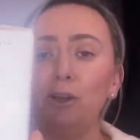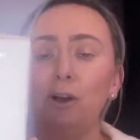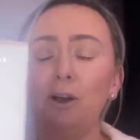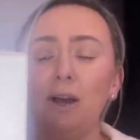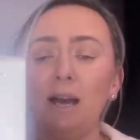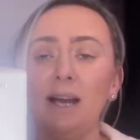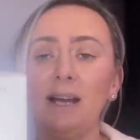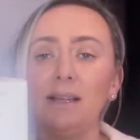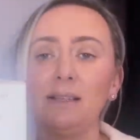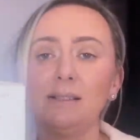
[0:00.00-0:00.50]

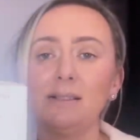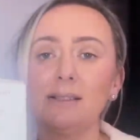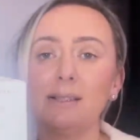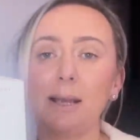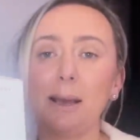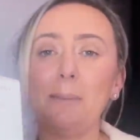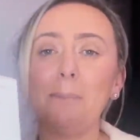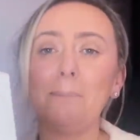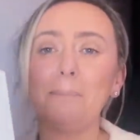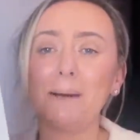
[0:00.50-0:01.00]
your hands
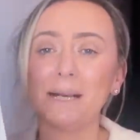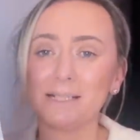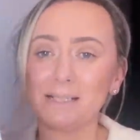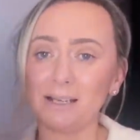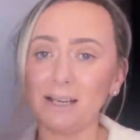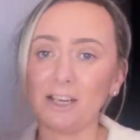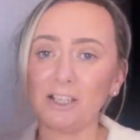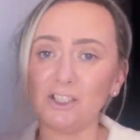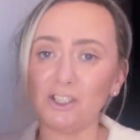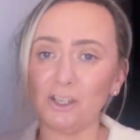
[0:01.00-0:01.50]
and
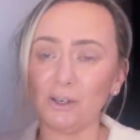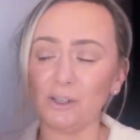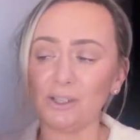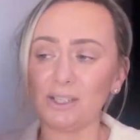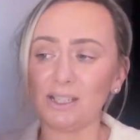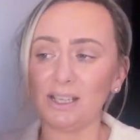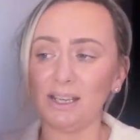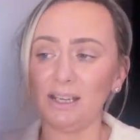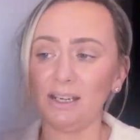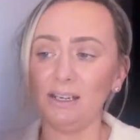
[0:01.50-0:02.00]
massage your
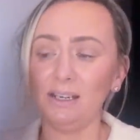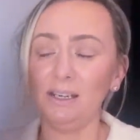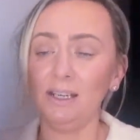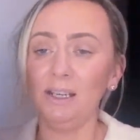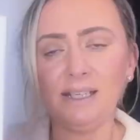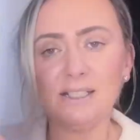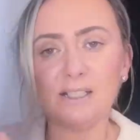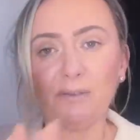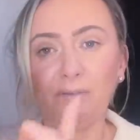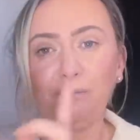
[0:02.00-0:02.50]
skin.
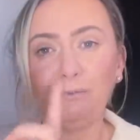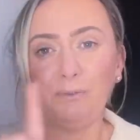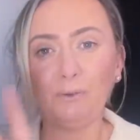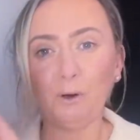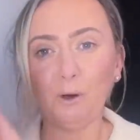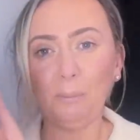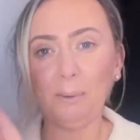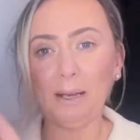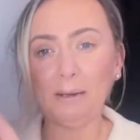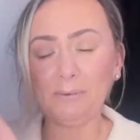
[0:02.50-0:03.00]
These are
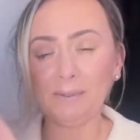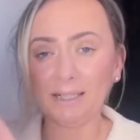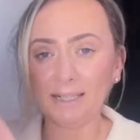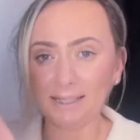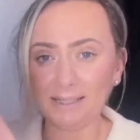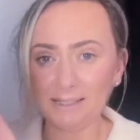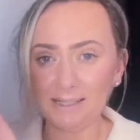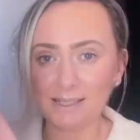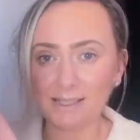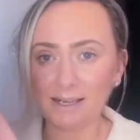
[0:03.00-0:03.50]

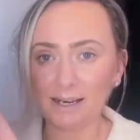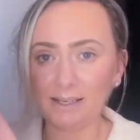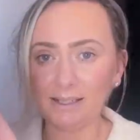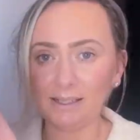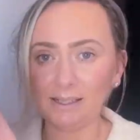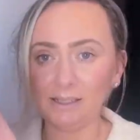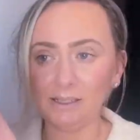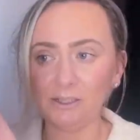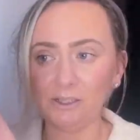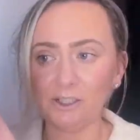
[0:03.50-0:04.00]

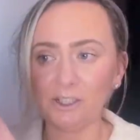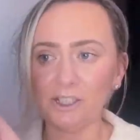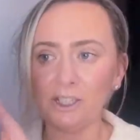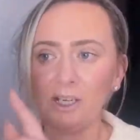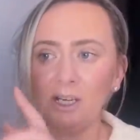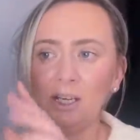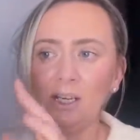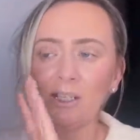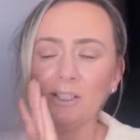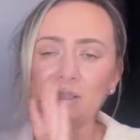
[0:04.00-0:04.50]
£4.99 each.
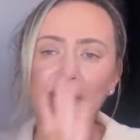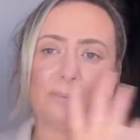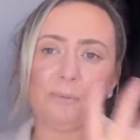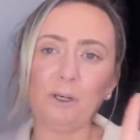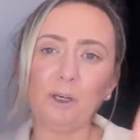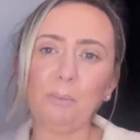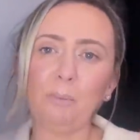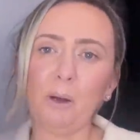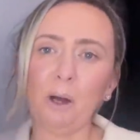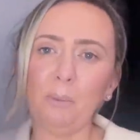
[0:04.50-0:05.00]
So I'm
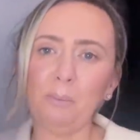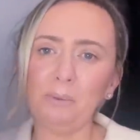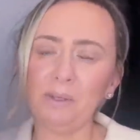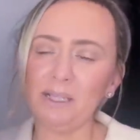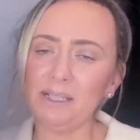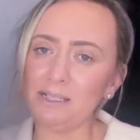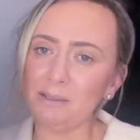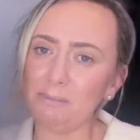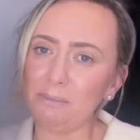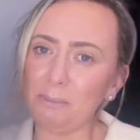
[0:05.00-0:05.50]
going to pop
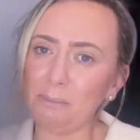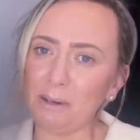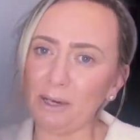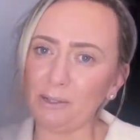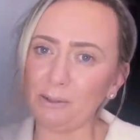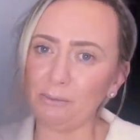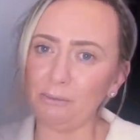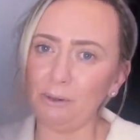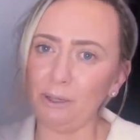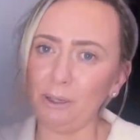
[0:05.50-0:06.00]
these in my
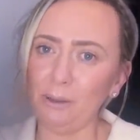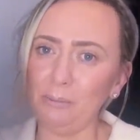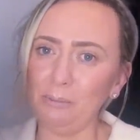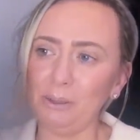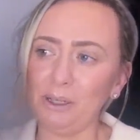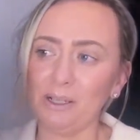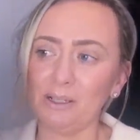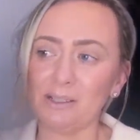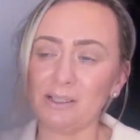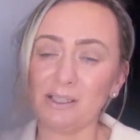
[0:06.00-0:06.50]
bathroom
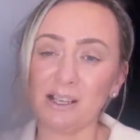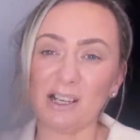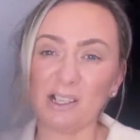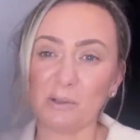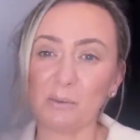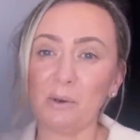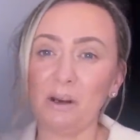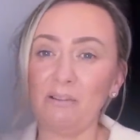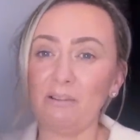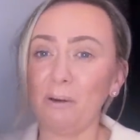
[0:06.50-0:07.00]
because
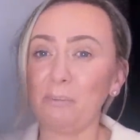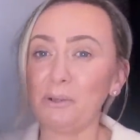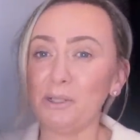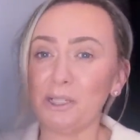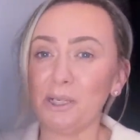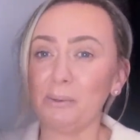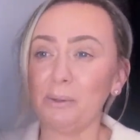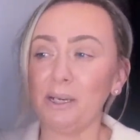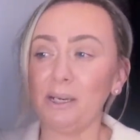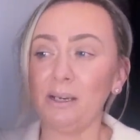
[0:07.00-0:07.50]
that's where I'll be
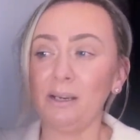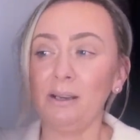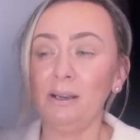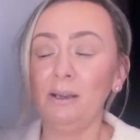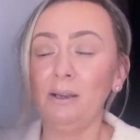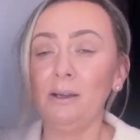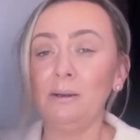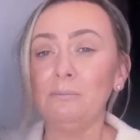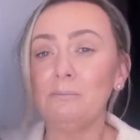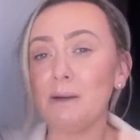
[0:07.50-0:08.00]
doing
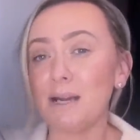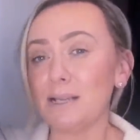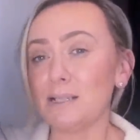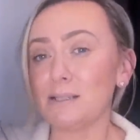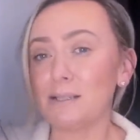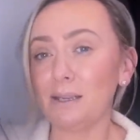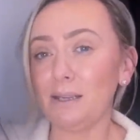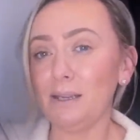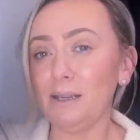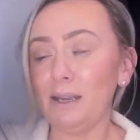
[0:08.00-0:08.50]
my
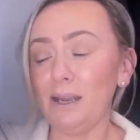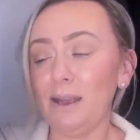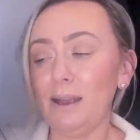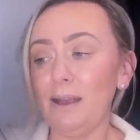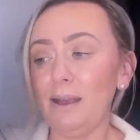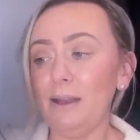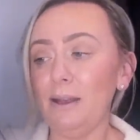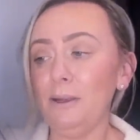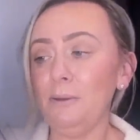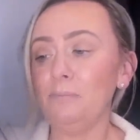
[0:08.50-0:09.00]

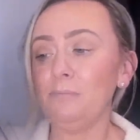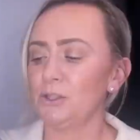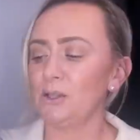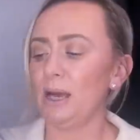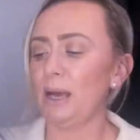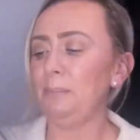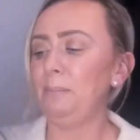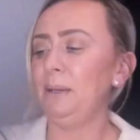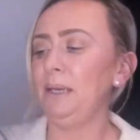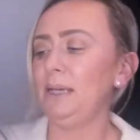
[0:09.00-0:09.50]
skincare. So
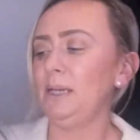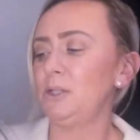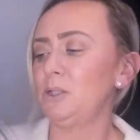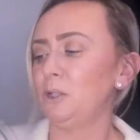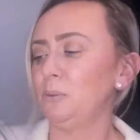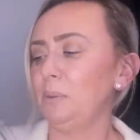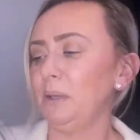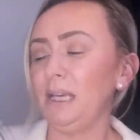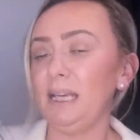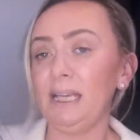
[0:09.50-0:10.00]
I picked
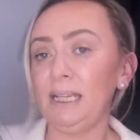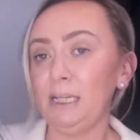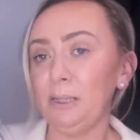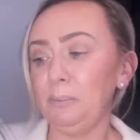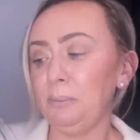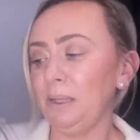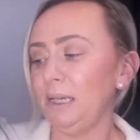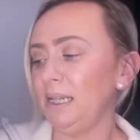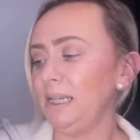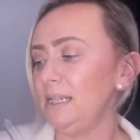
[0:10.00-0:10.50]
up in a
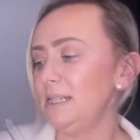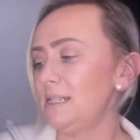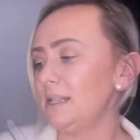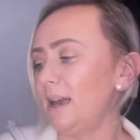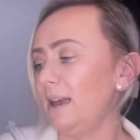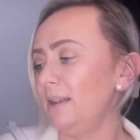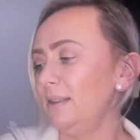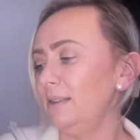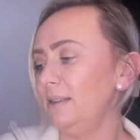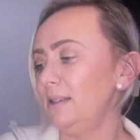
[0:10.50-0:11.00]
piece
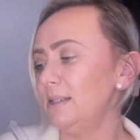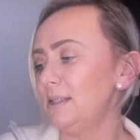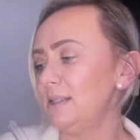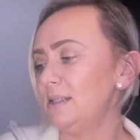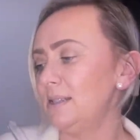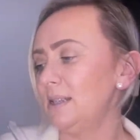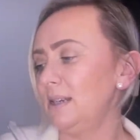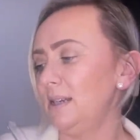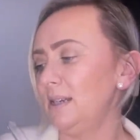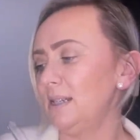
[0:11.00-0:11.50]
and this
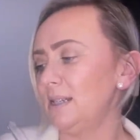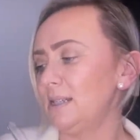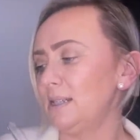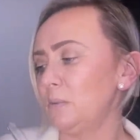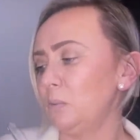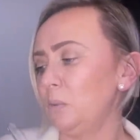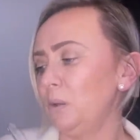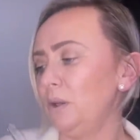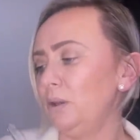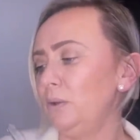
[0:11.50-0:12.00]
sits
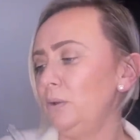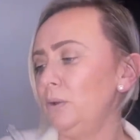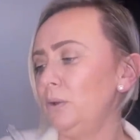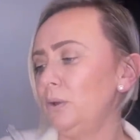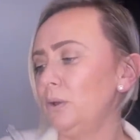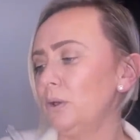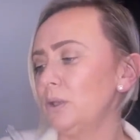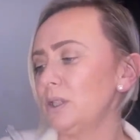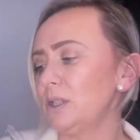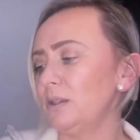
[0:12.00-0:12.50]
with
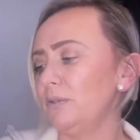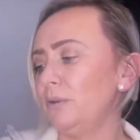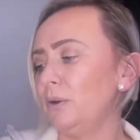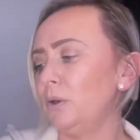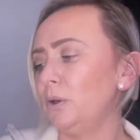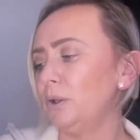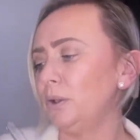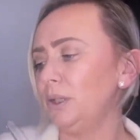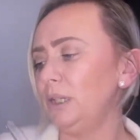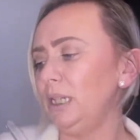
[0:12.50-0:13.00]
notes of
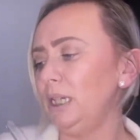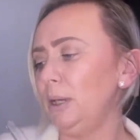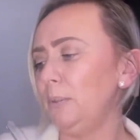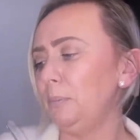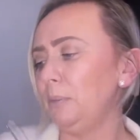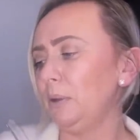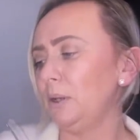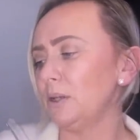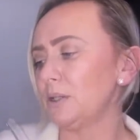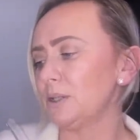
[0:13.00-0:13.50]
honey,
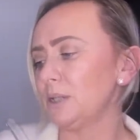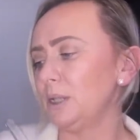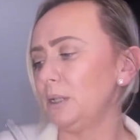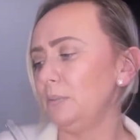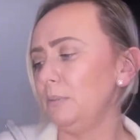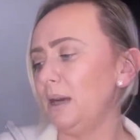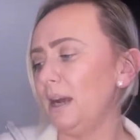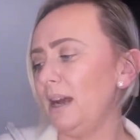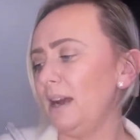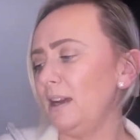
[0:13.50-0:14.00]

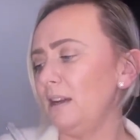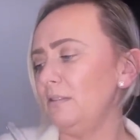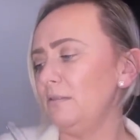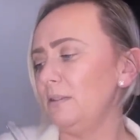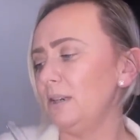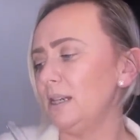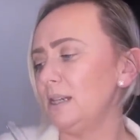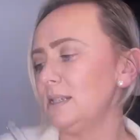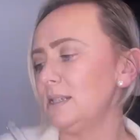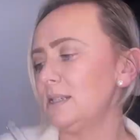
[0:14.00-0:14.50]
blossom,
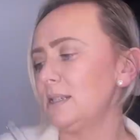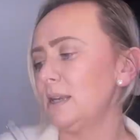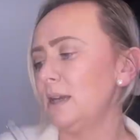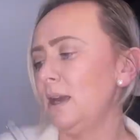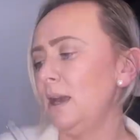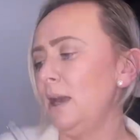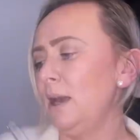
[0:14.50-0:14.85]
iris,